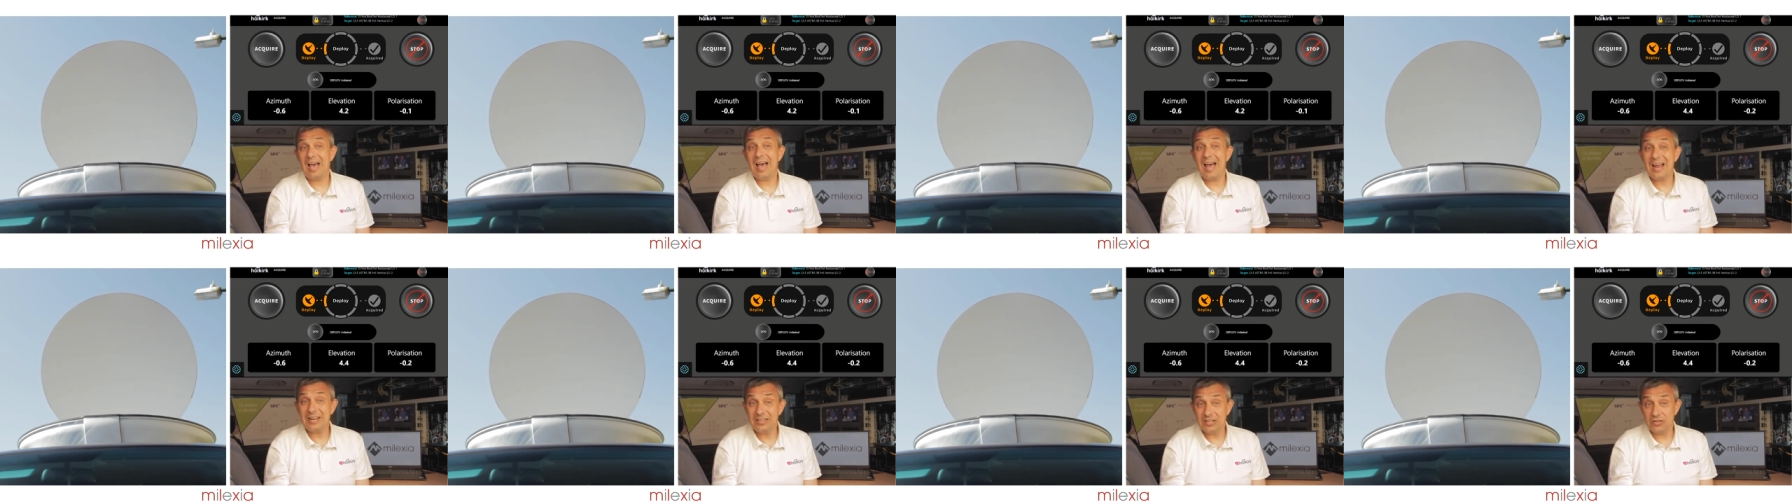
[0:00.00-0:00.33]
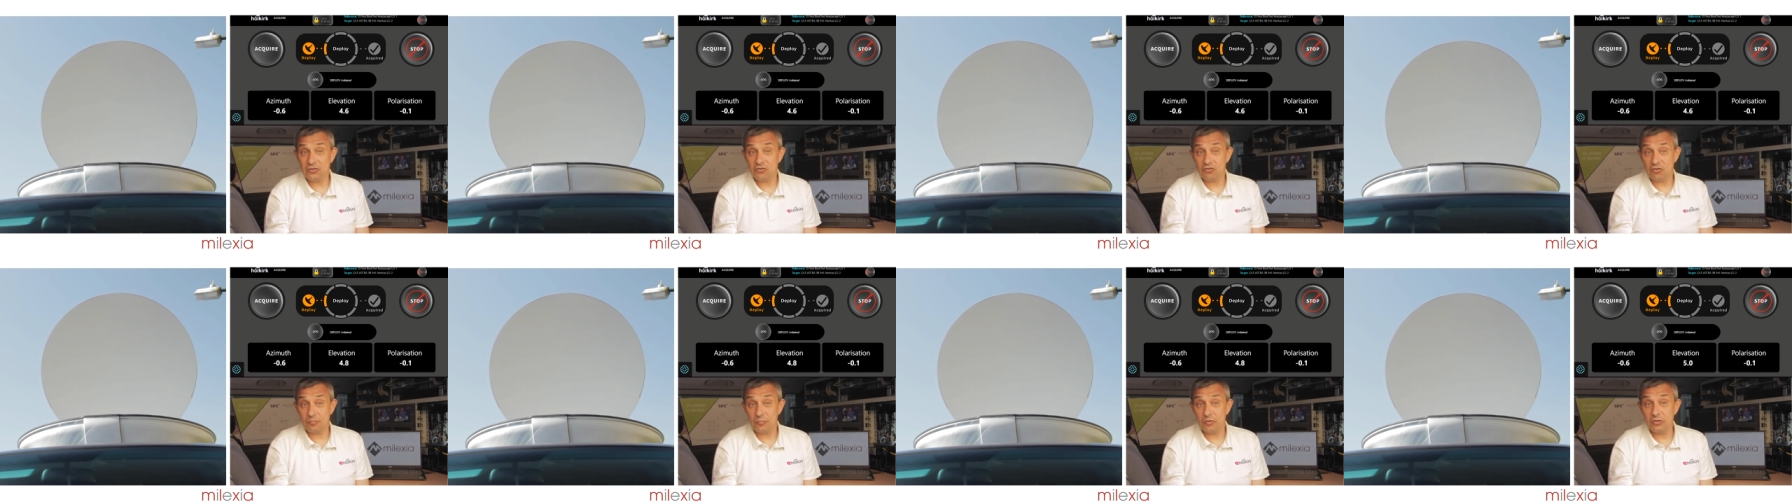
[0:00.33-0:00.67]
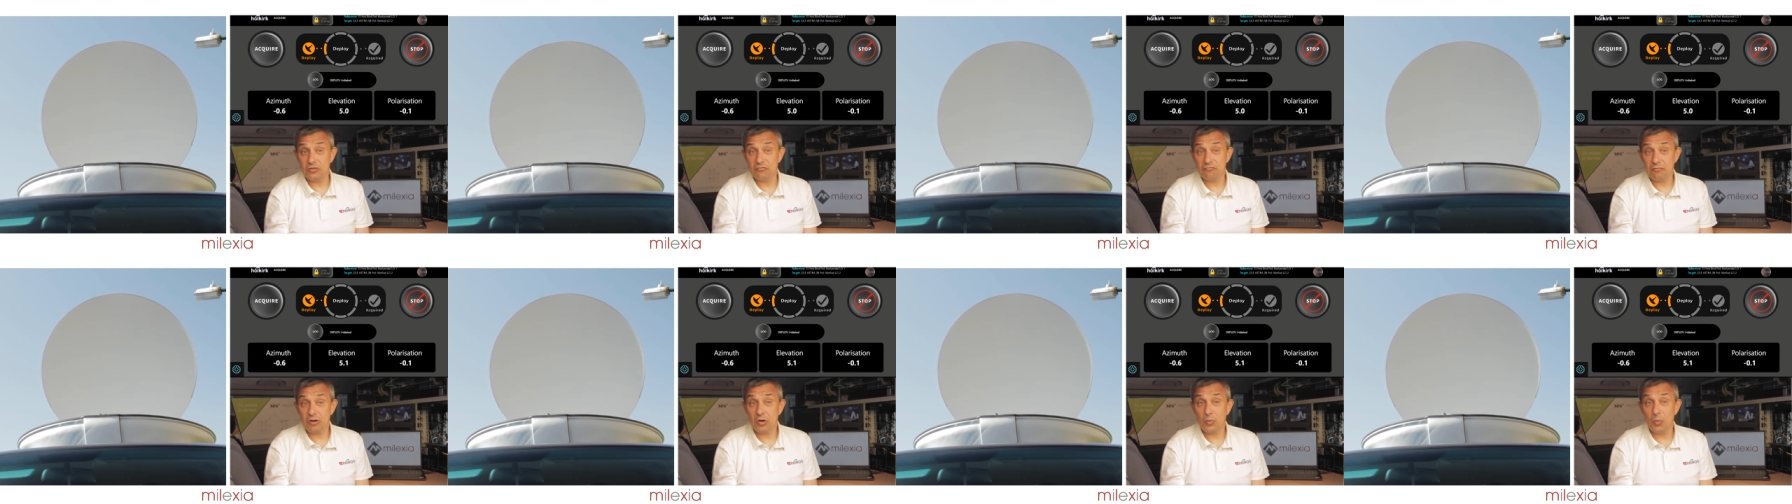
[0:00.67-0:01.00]
and
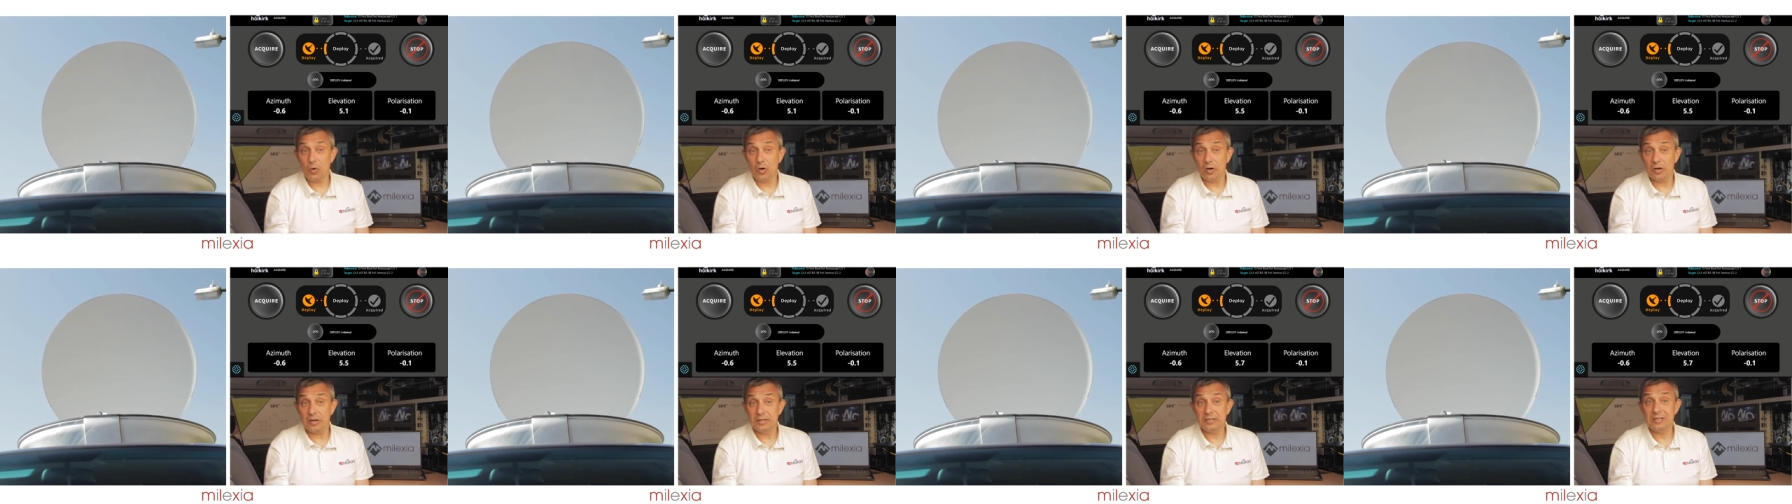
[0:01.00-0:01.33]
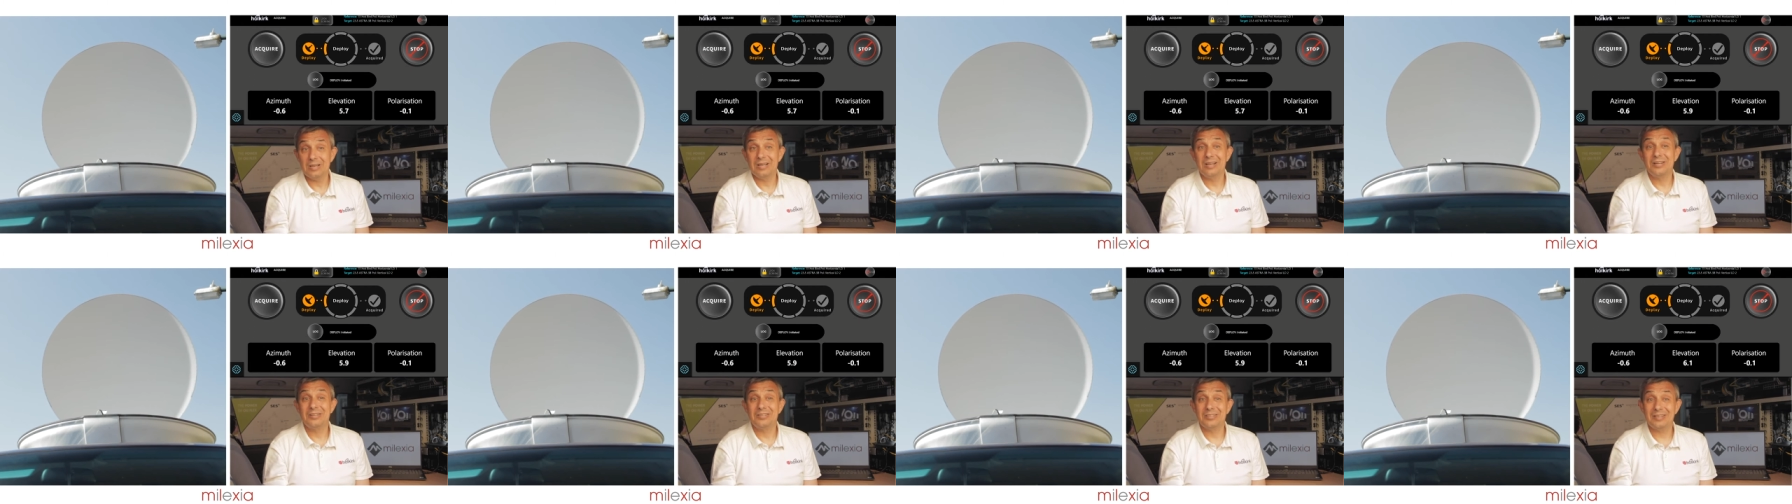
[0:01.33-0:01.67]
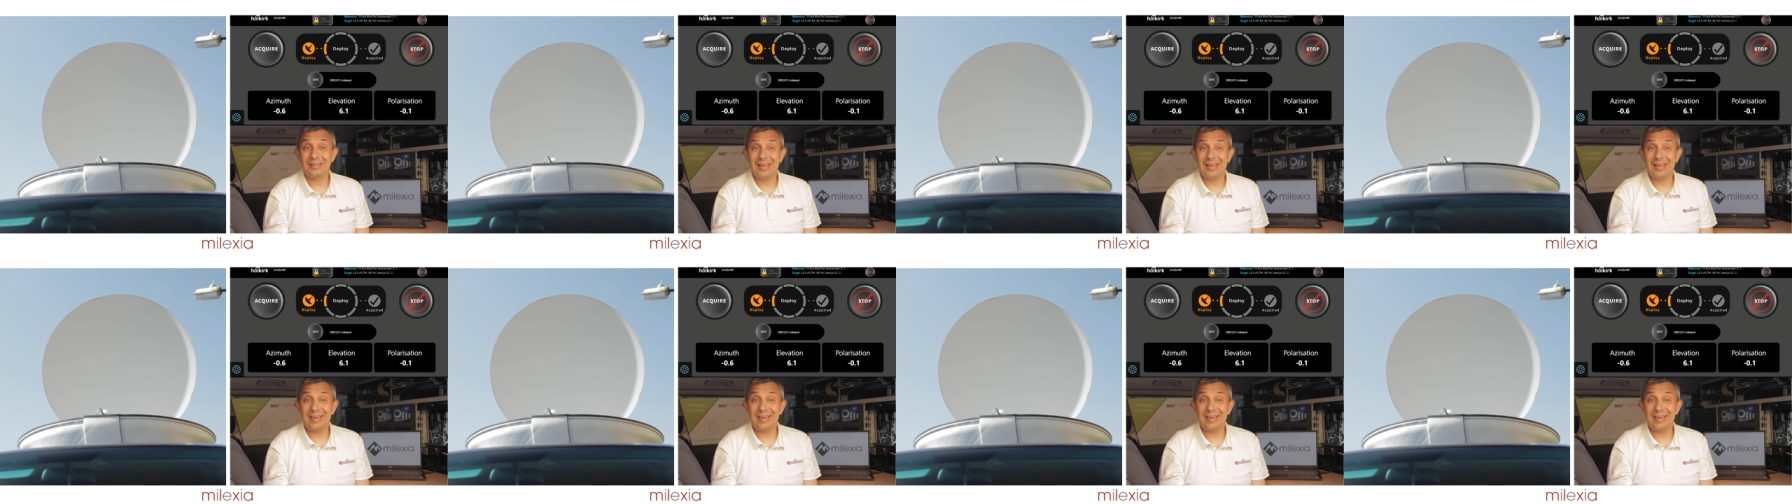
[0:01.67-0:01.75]
instruments required to